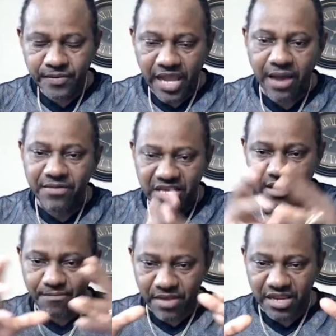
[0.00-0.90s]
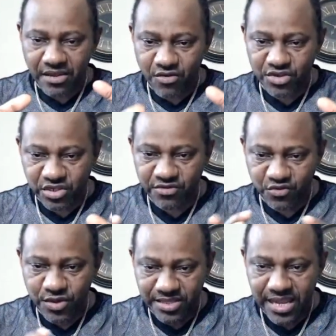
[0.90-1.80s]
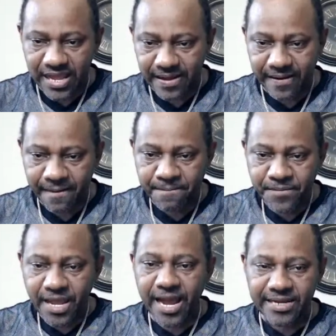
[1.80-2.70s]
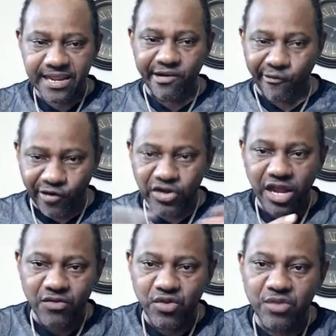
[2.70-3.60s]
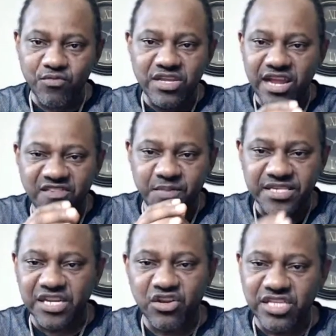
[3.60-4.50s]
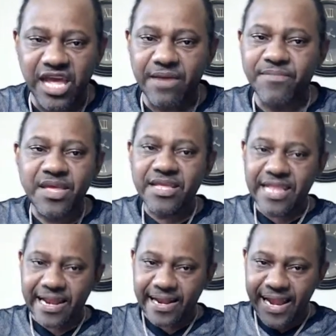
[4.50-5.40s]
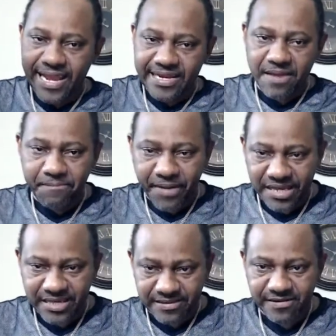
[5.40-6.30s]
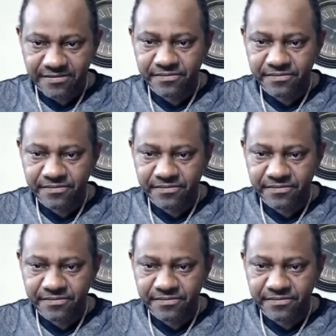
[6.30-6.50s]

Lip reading: And give them some sweet talk. And then run. And then in a space and a time, then line them pocket.